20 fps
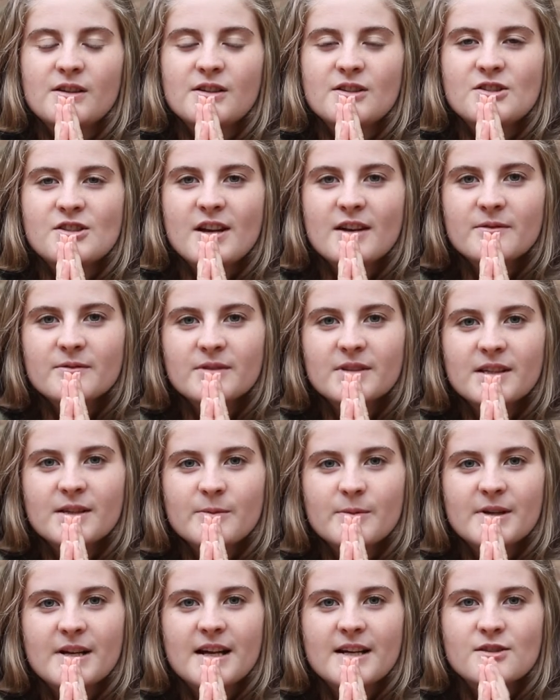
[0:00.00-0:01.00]
generally
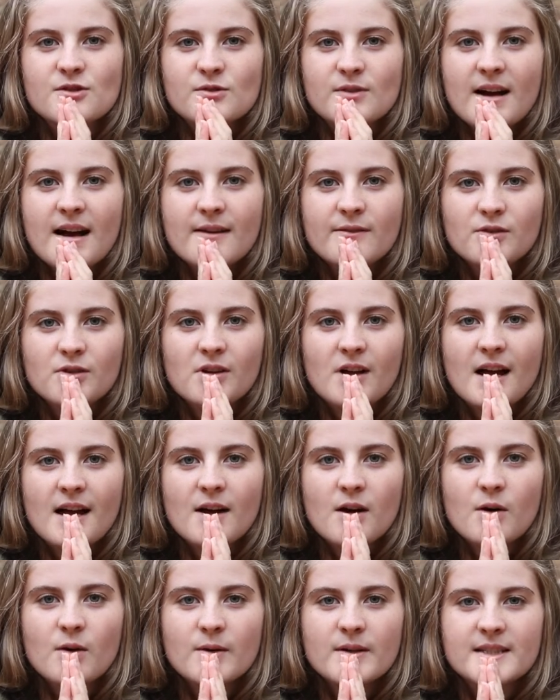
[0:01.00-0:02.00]
when I travel, I
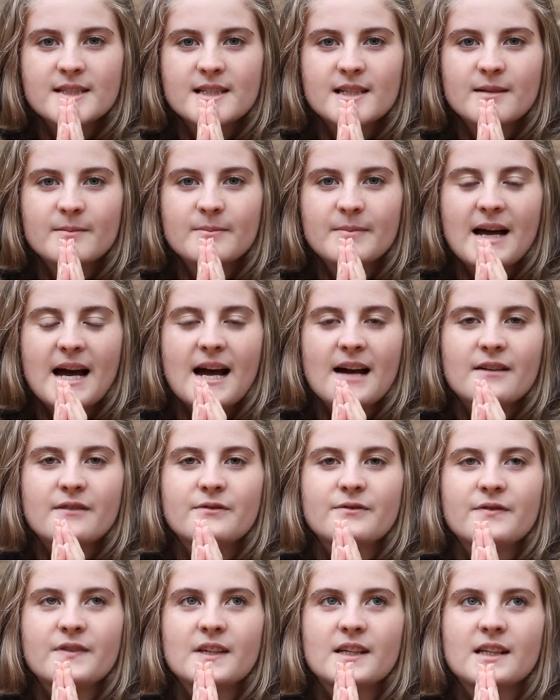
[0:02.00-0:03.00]
always come back
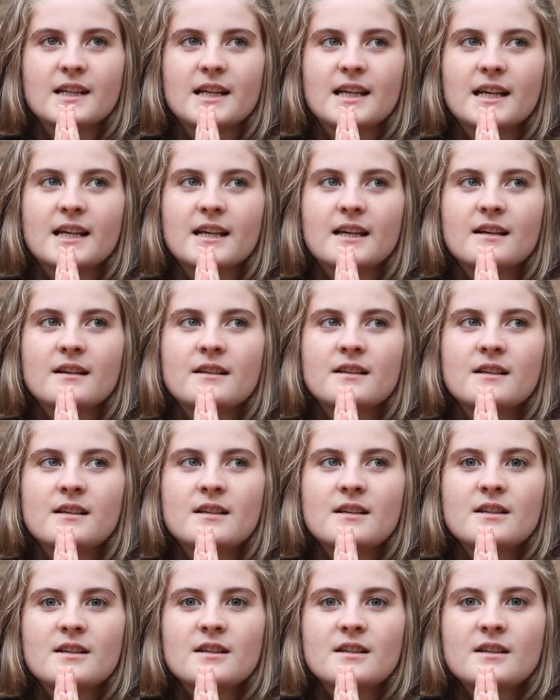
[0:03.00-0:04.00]
feeling
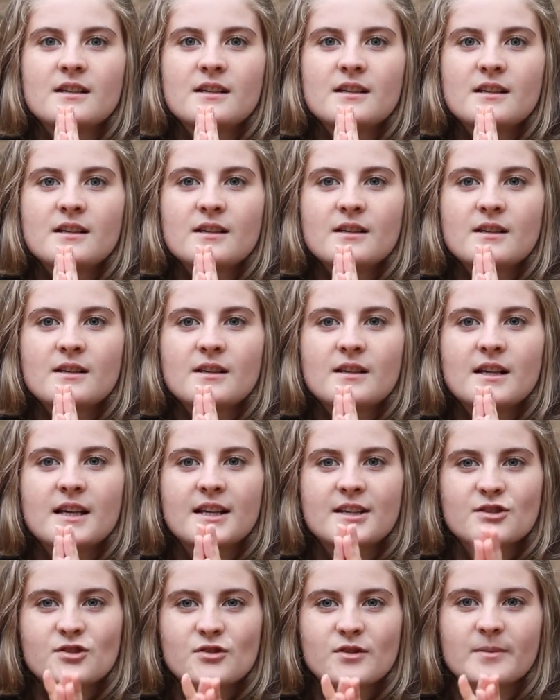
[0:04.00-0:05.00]

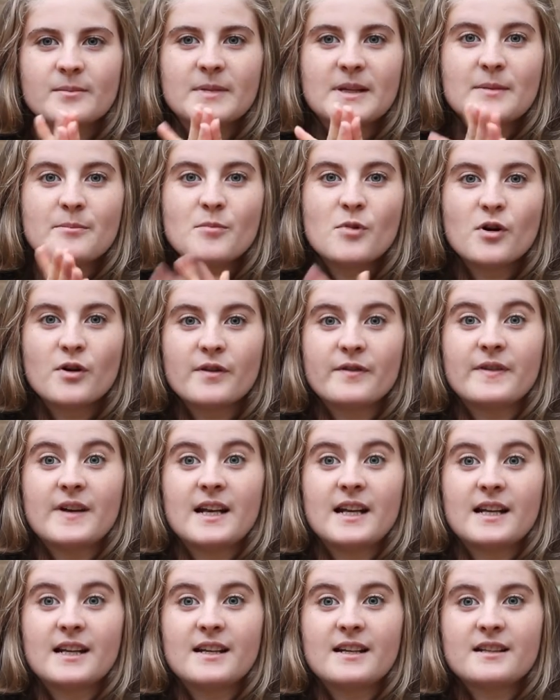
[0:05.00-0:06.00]
extremely
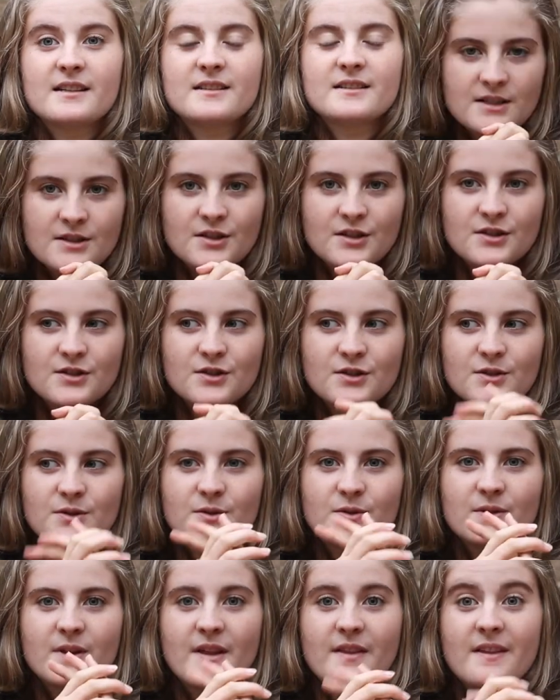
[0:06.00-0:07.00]
motivated to
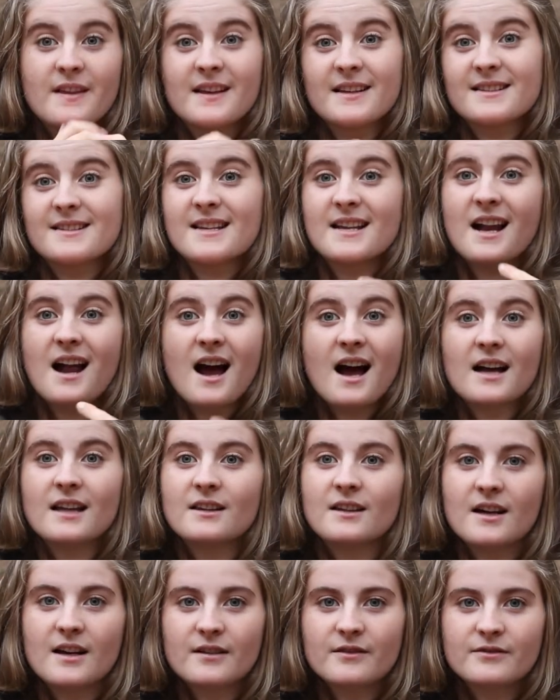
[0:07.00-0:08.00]
do the things that I
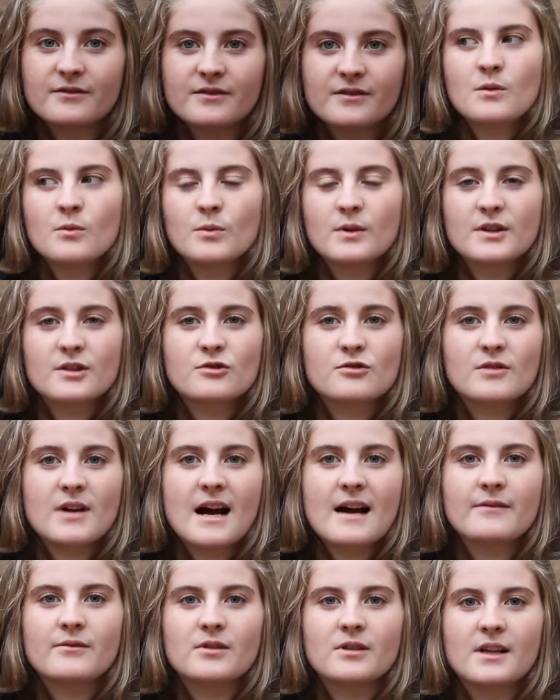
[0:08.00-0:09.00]
love. With
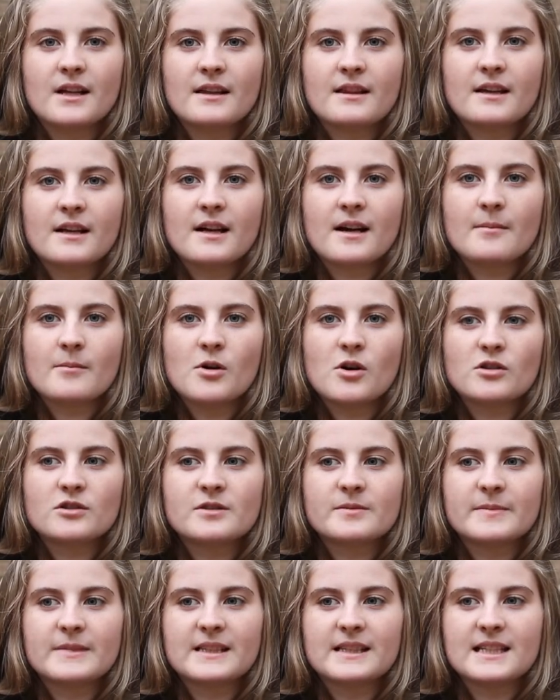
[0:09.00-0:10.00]
travel, I think I'm
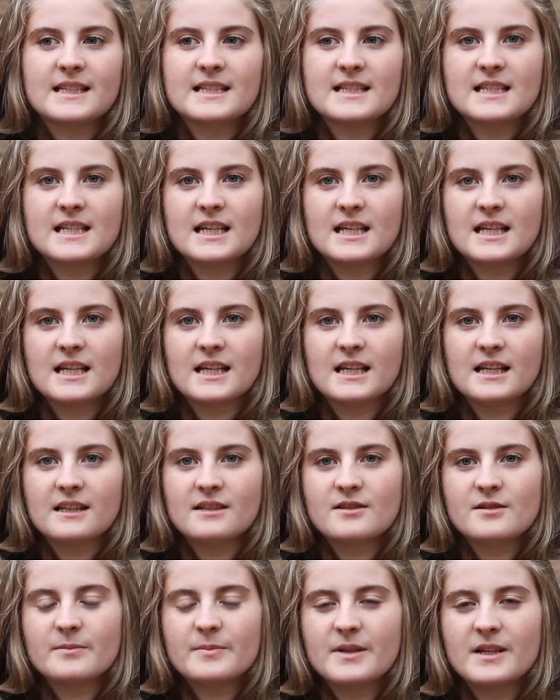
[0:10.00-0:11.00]
ultimately seeking
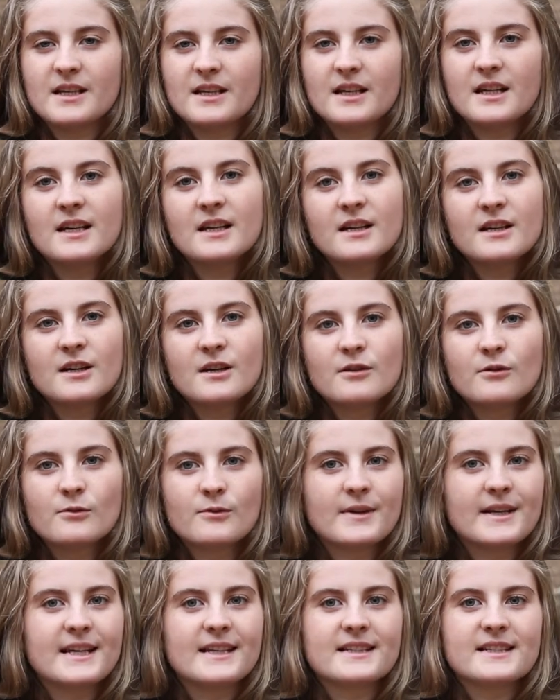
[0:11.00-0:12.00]
to be
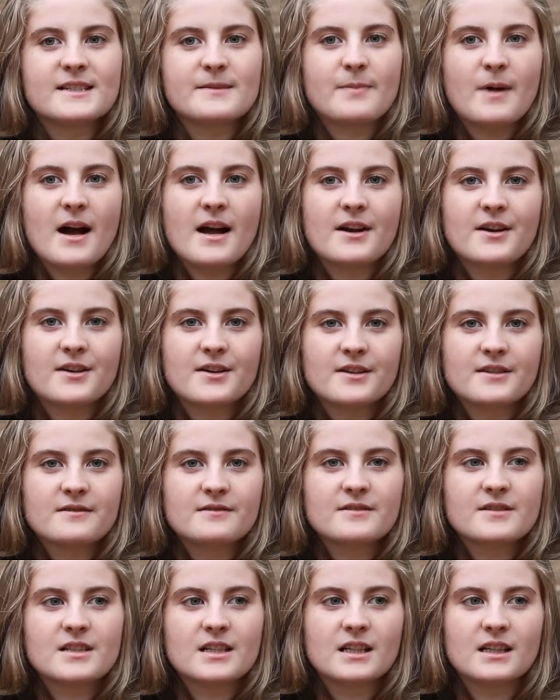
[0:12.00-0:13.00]
re-inspired
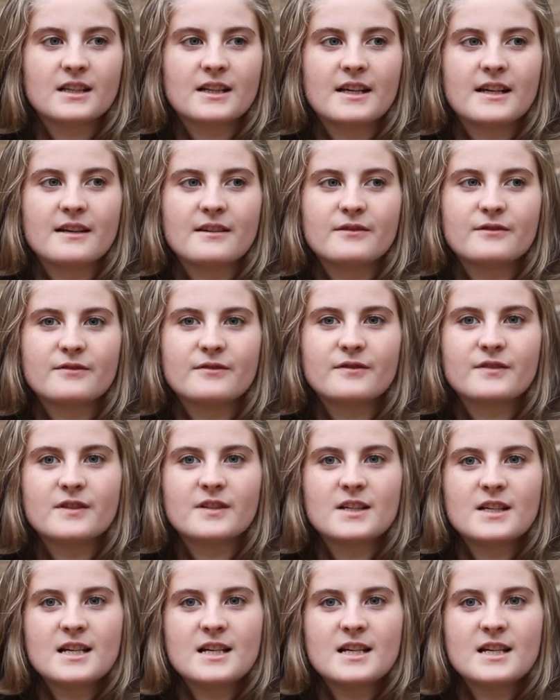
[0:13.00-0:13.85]
to live